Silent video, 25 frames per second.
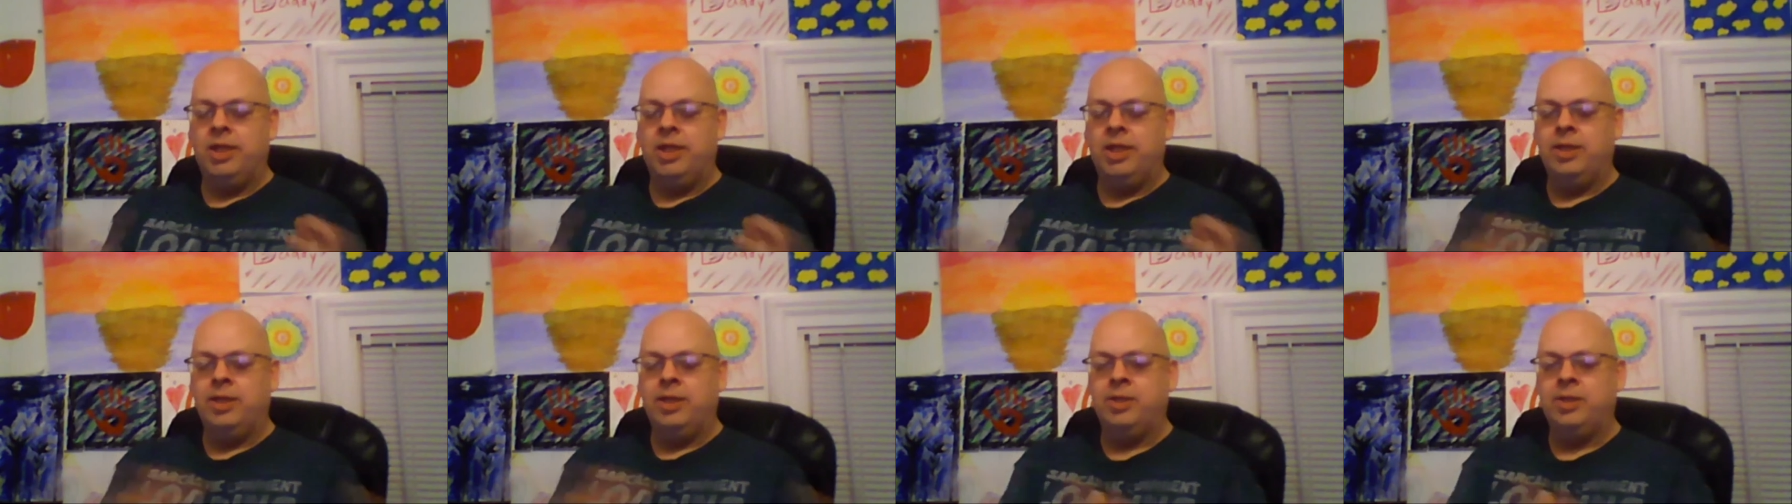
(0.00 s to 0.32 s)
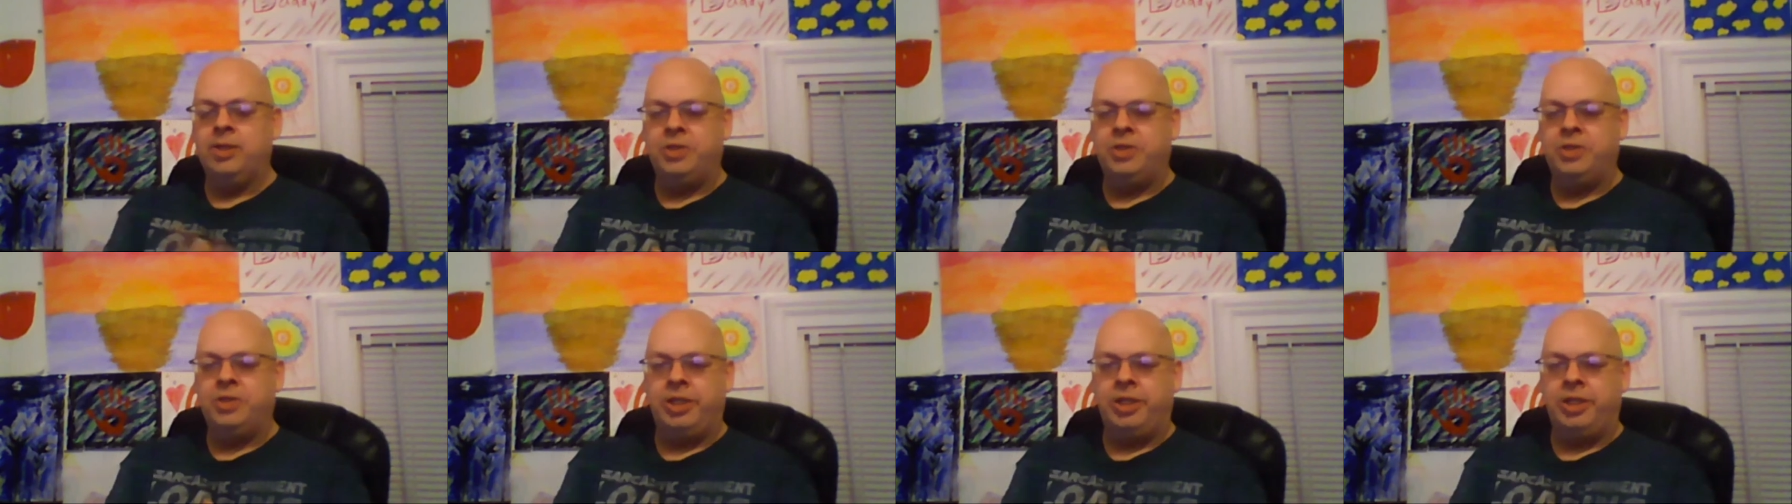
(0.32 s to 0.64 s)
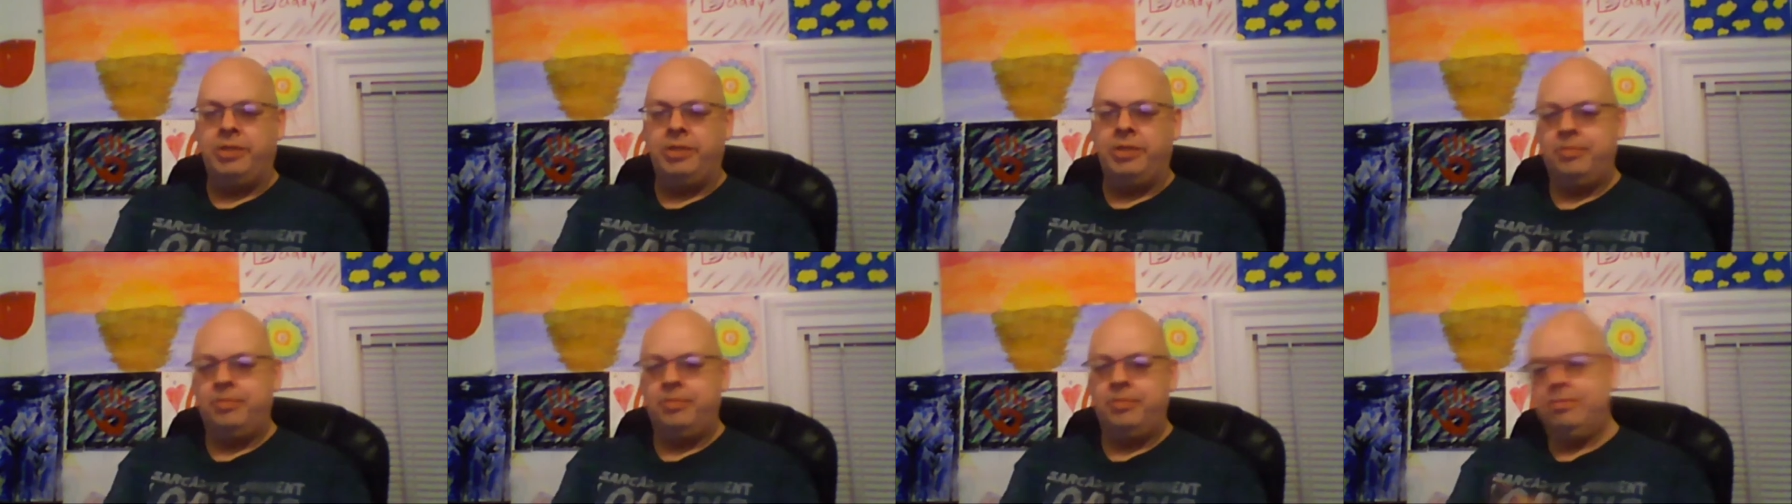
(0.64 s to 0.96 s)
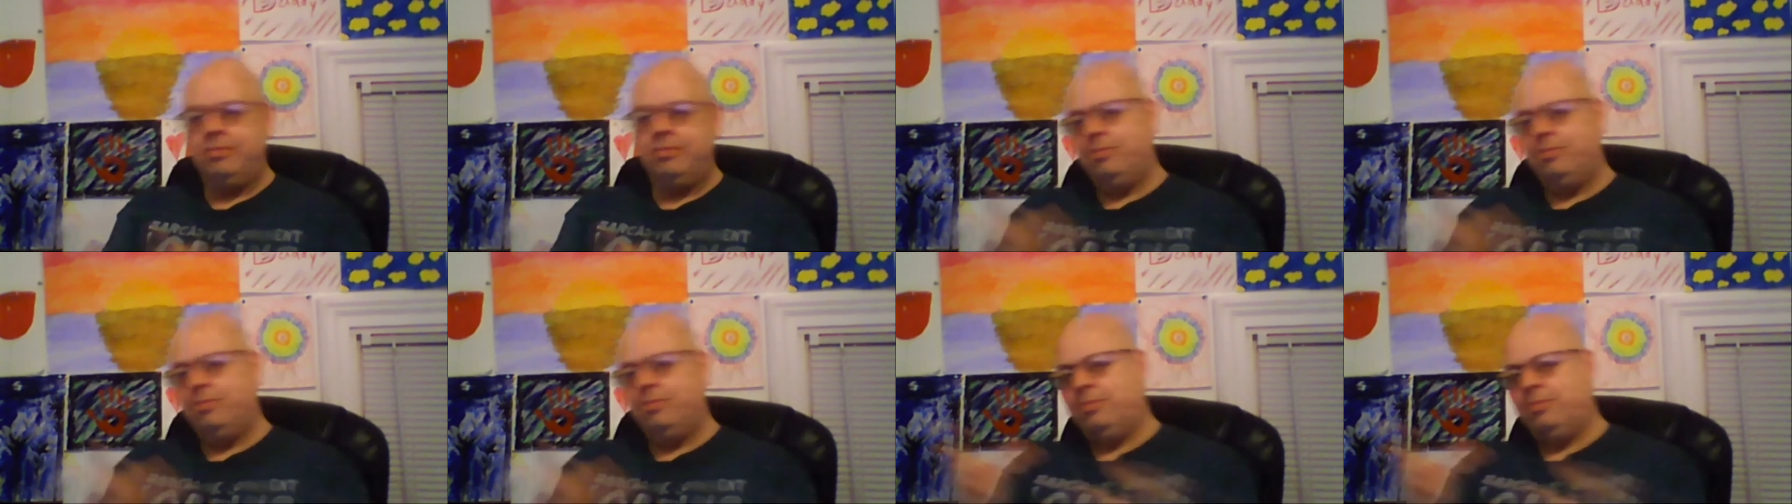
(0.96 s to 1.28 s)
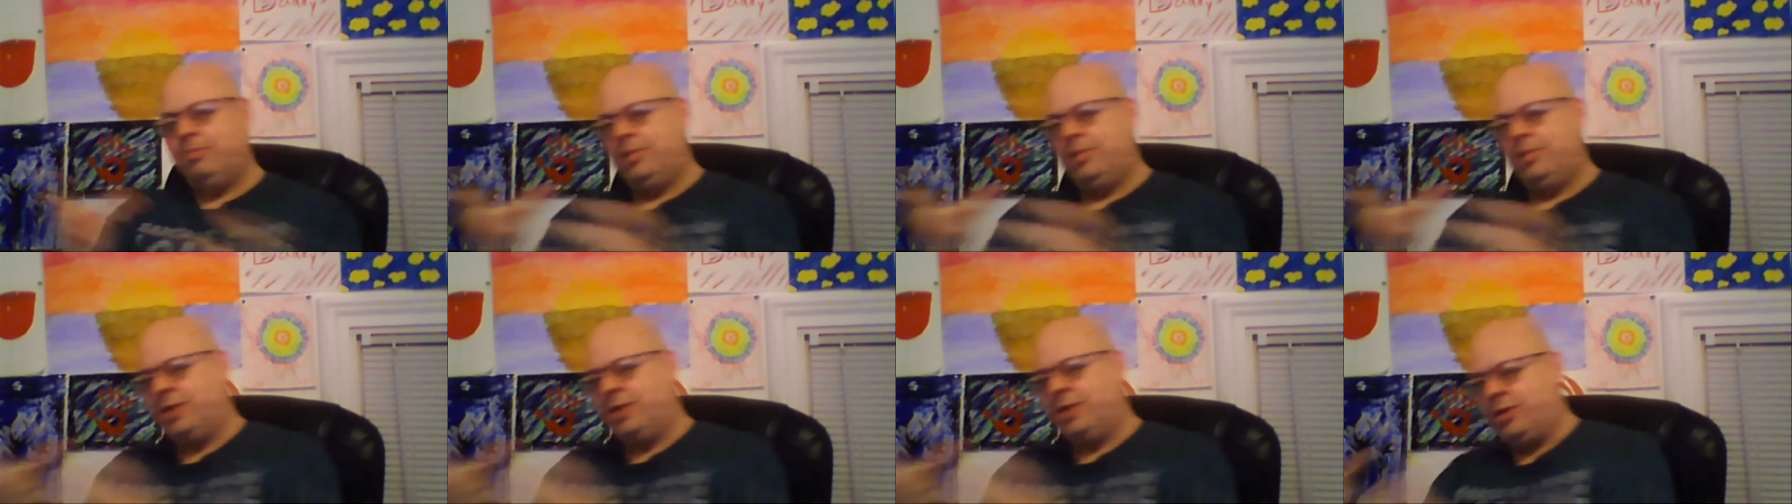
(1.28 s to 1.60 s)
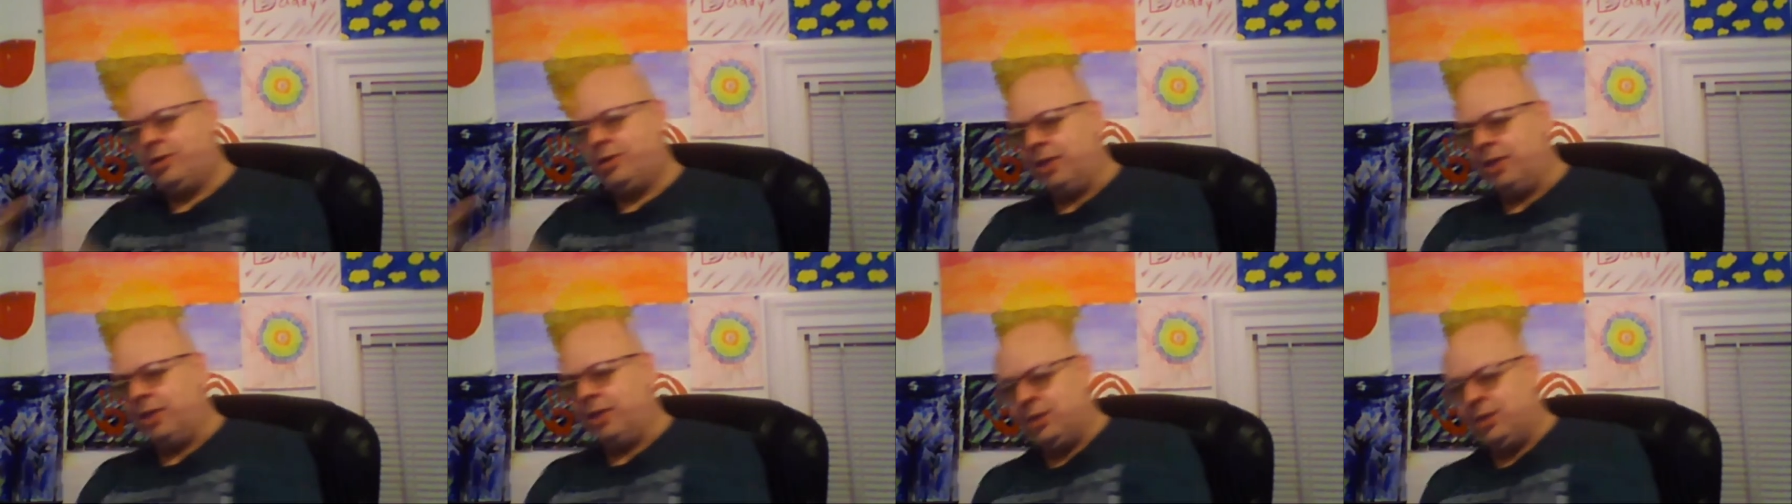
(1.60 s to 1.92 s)
energy
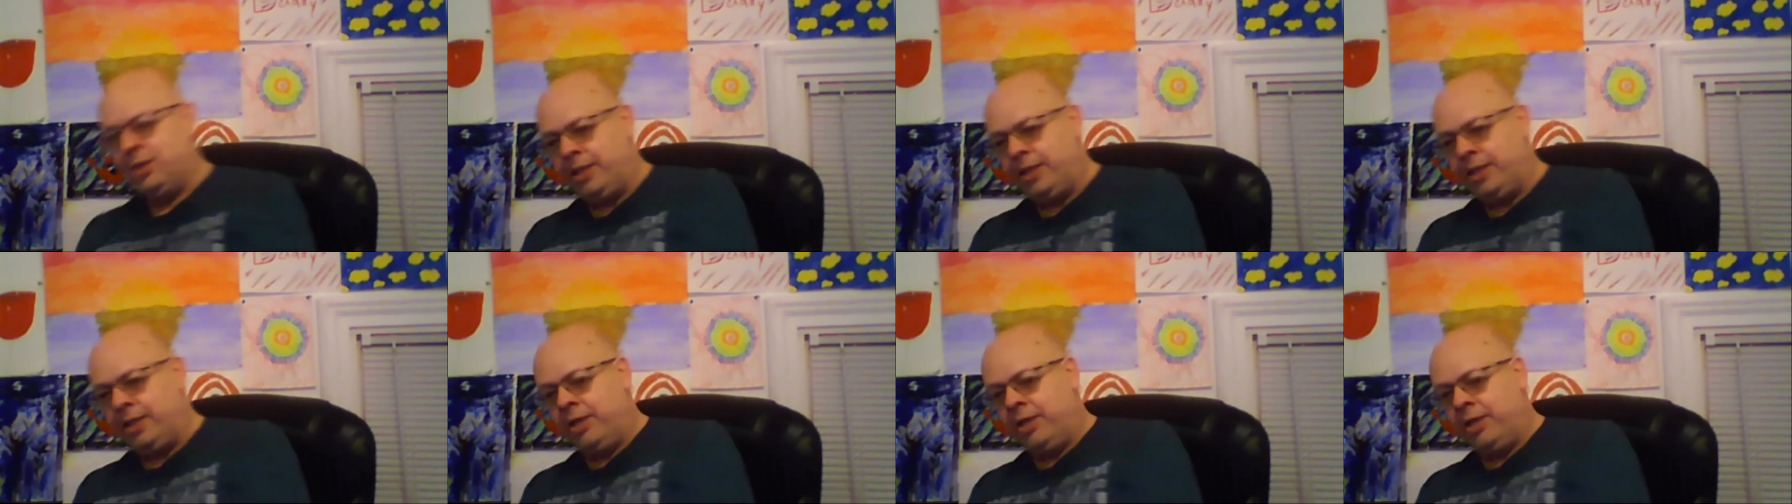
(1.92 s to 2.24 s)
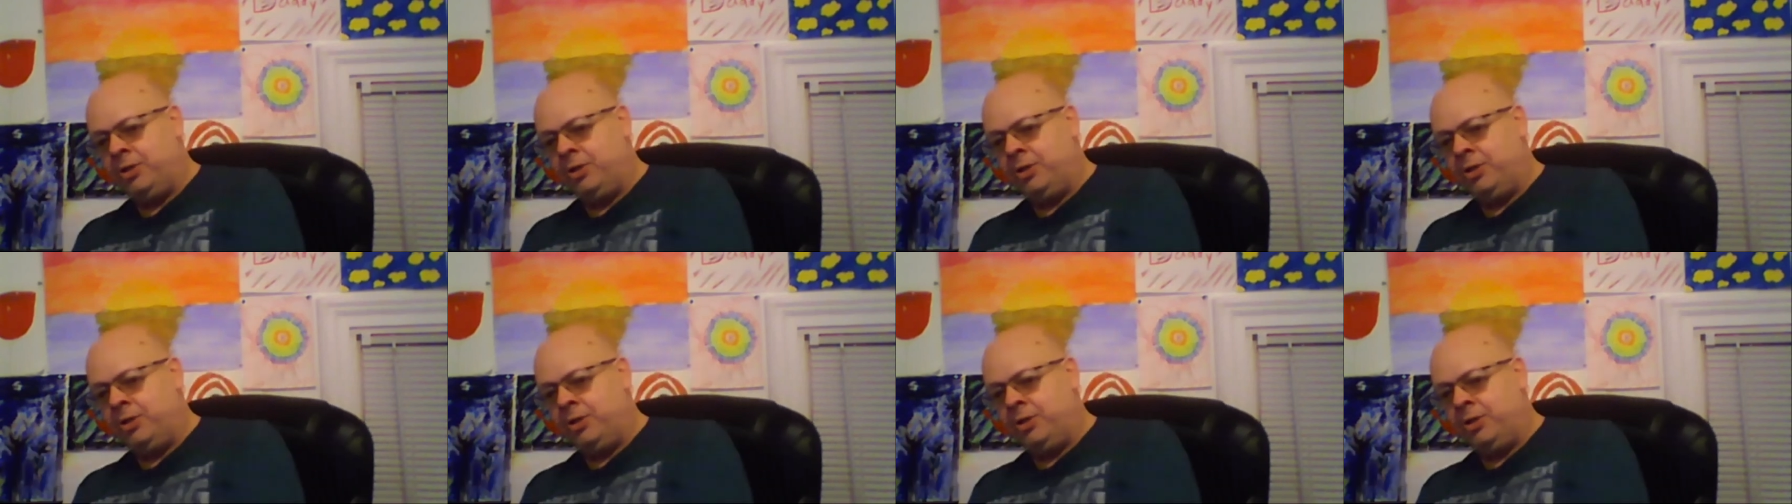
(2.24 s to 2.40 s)
attracts like energy.